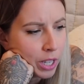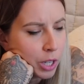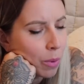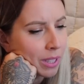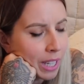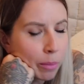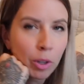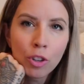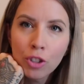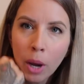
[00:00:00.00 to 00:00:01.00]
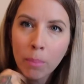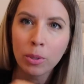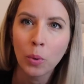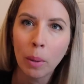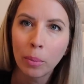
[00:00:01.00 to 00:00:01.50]
She wasn't able to jump,
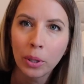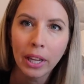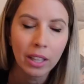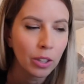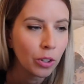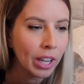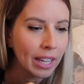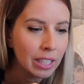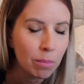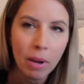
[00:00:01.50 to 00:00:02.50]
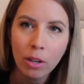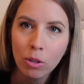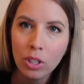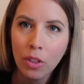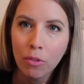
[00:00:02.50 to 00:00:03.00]
so I put like a little guest
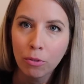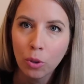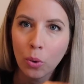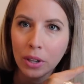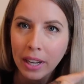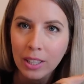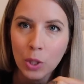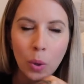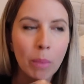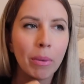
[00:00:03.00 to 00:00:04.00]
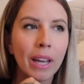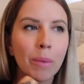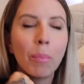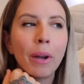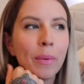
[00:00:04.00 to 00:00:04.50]
mattress on the floor next to our
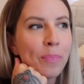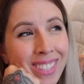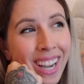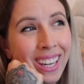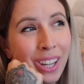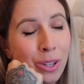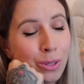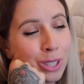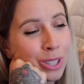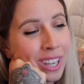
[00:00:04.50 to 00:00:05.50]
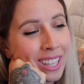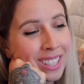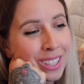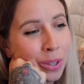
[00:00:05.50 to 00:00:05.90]
bed, but it's kind of cozy, you guys.